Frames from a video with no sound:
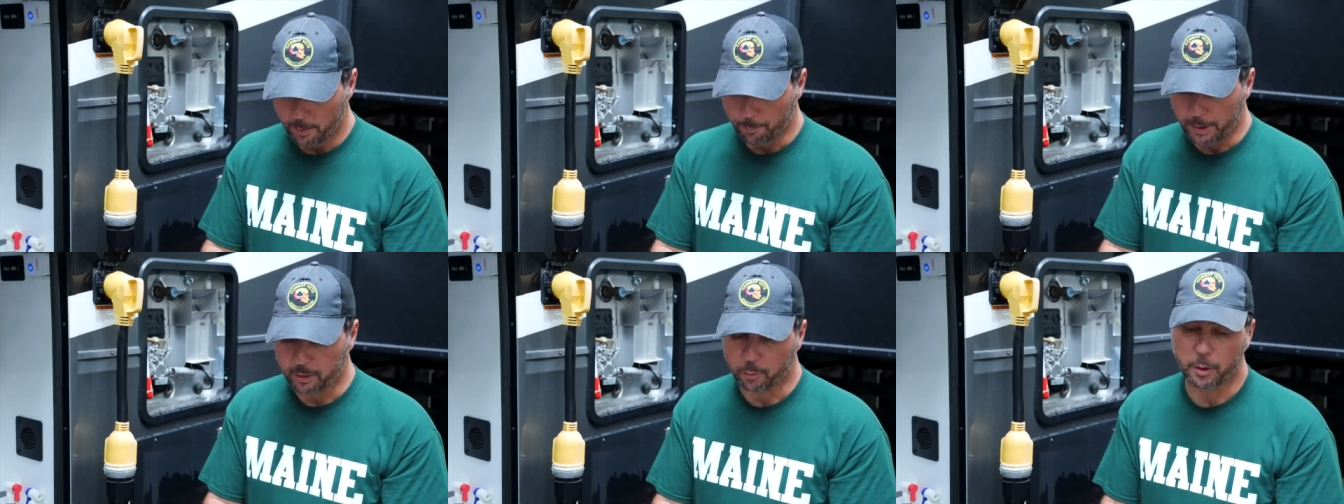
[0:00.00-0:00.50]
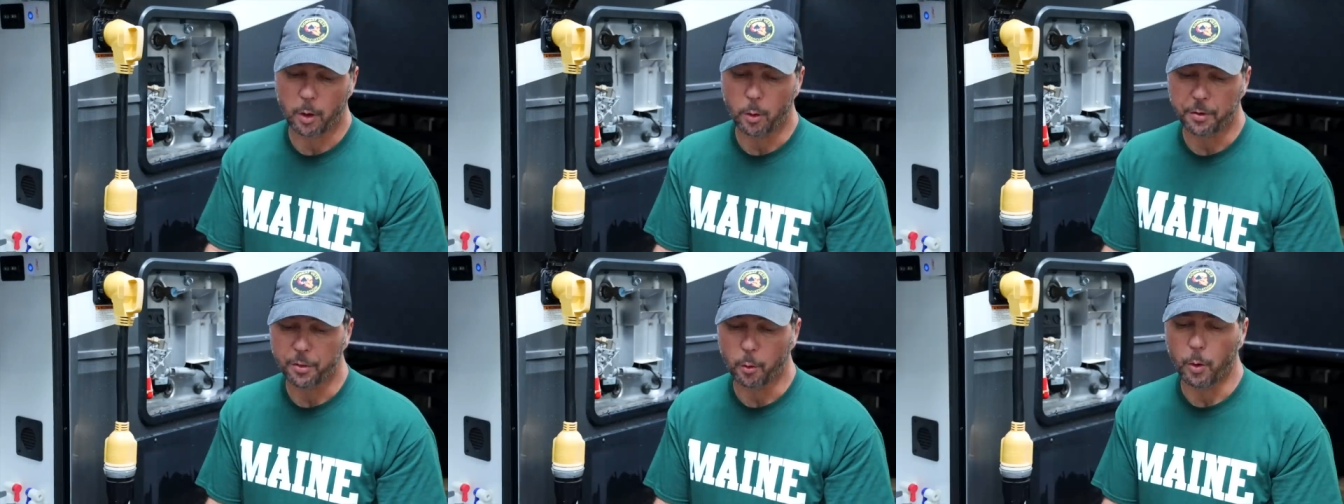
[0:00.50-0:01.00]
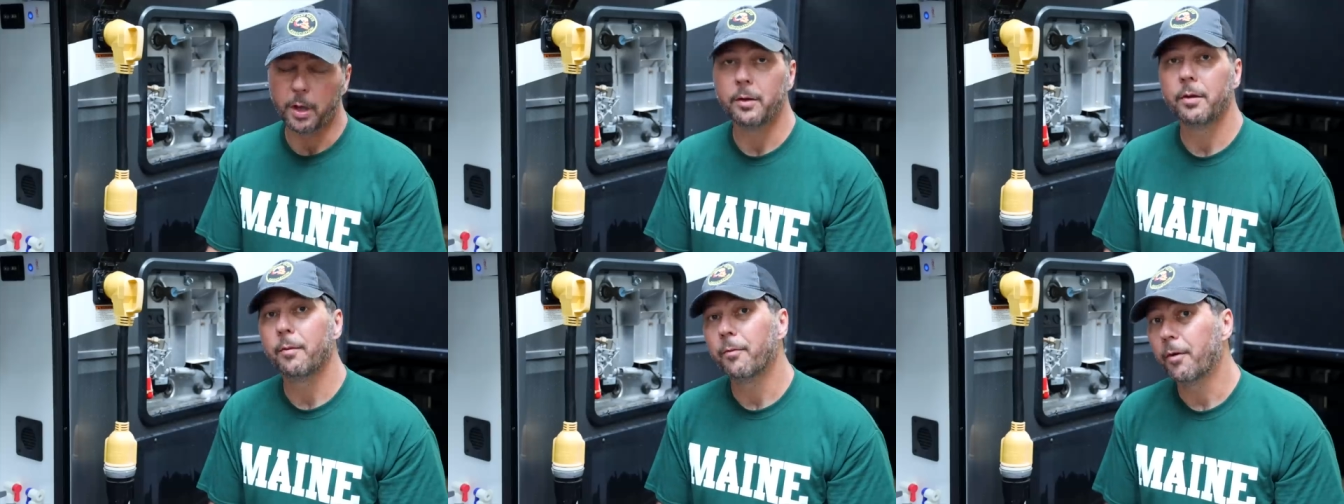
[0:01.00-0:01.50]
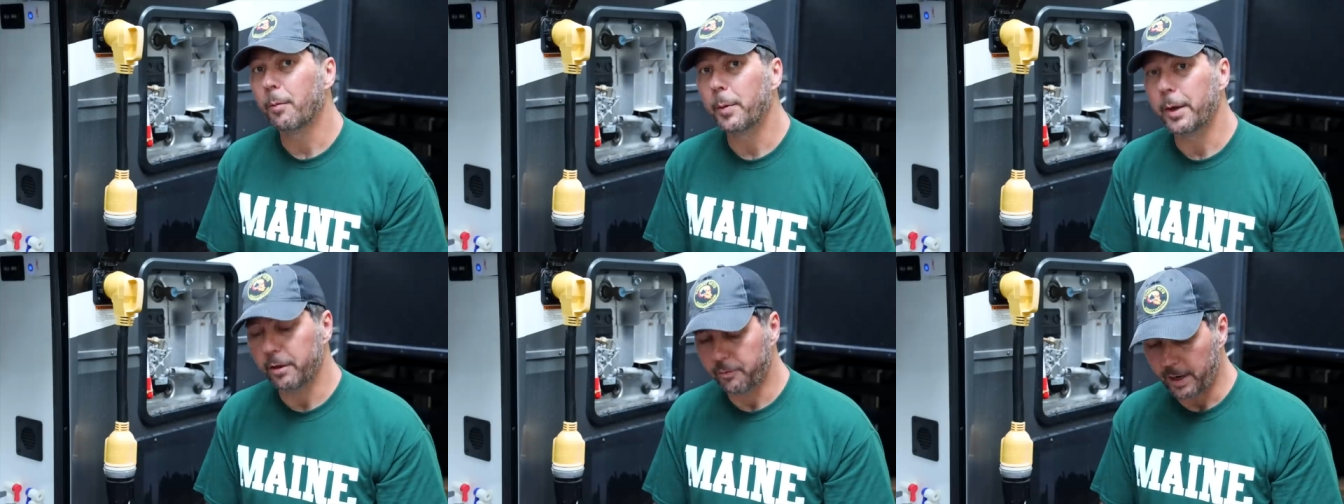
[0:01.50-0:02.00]
Might as well go with the one from the
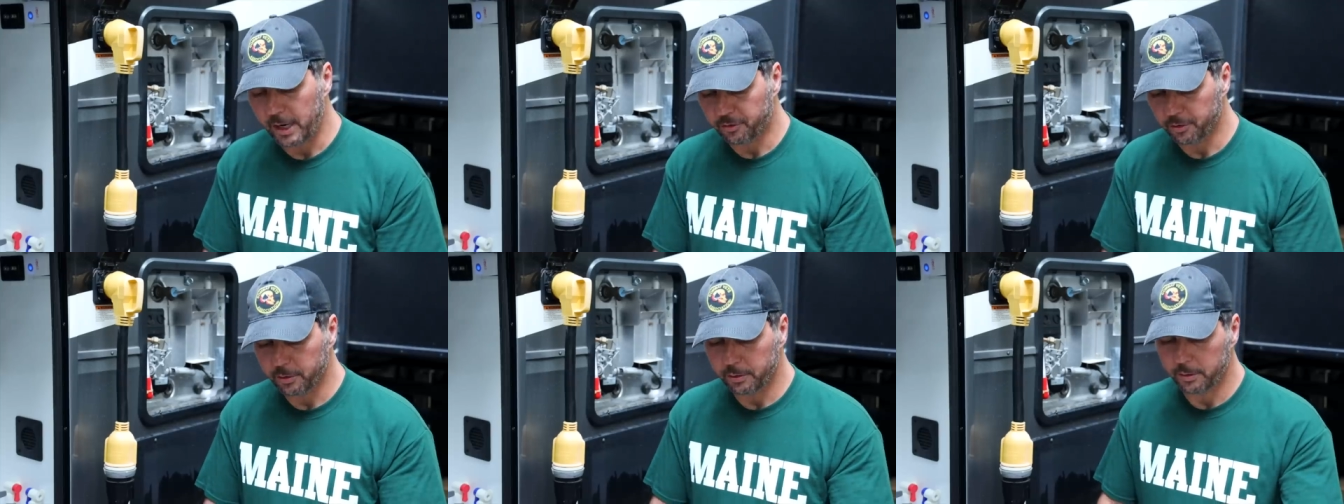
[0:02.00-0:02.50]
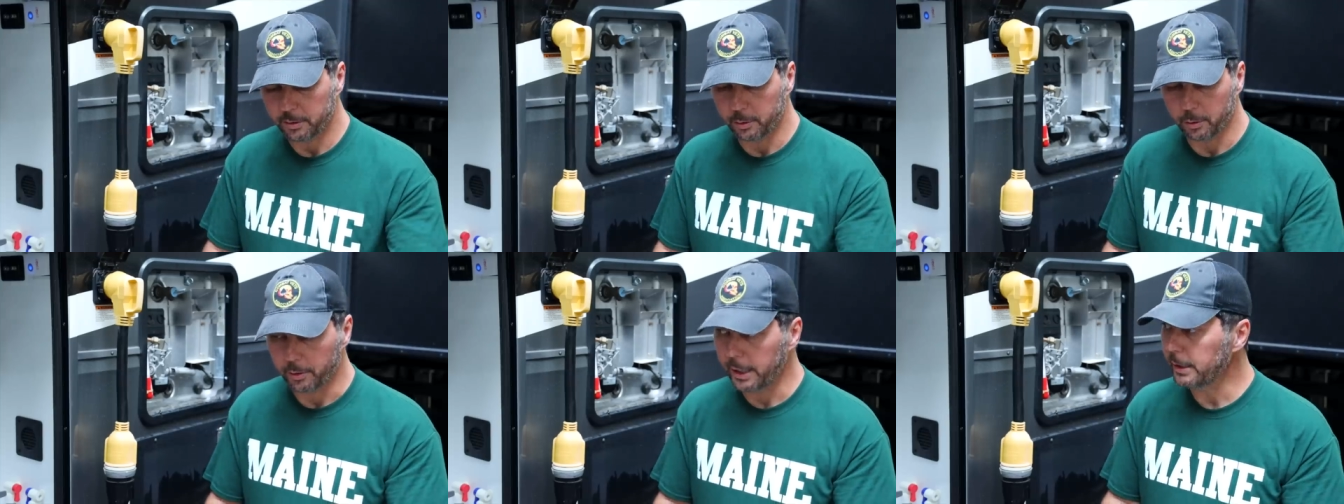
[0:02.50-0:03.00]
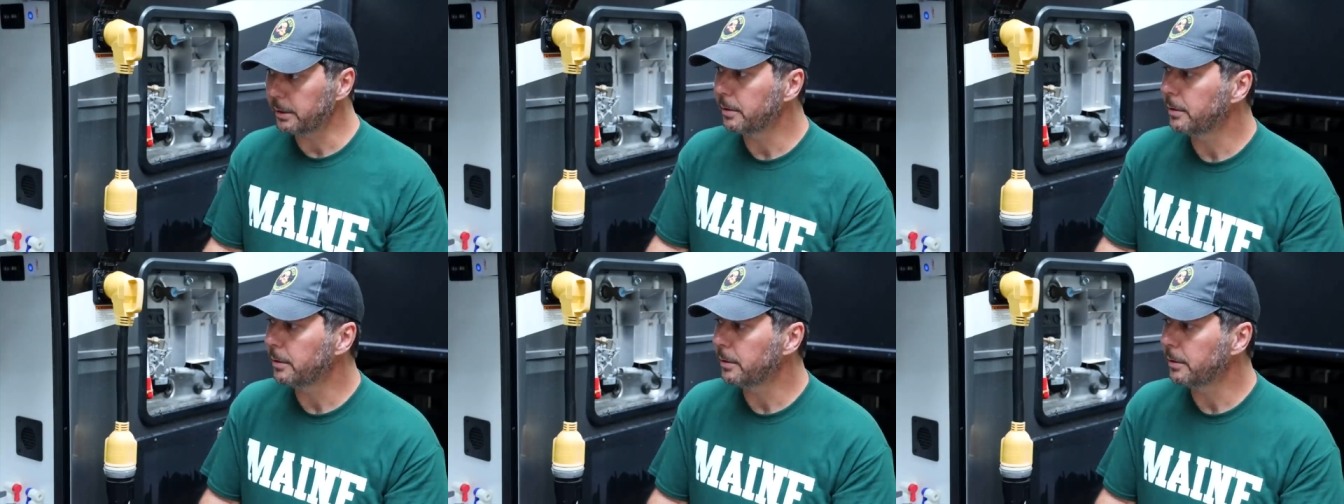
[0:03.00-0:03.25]
manufacturer do it right.